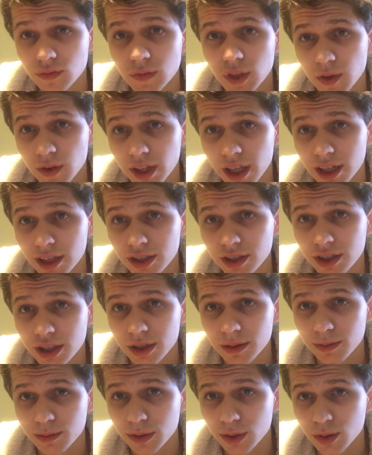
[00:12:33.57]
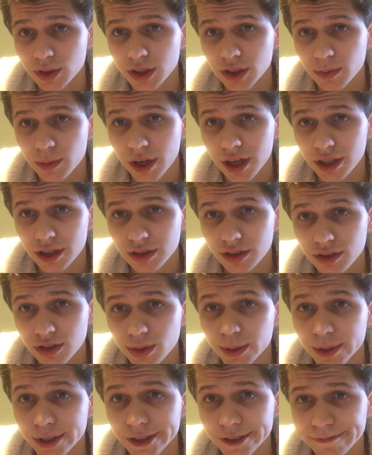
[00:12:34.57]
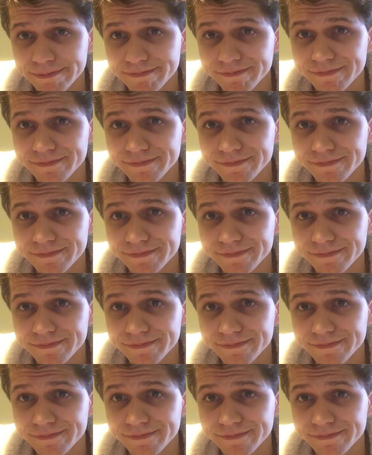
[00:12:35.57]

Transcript: the relationship between your mind and your spirit.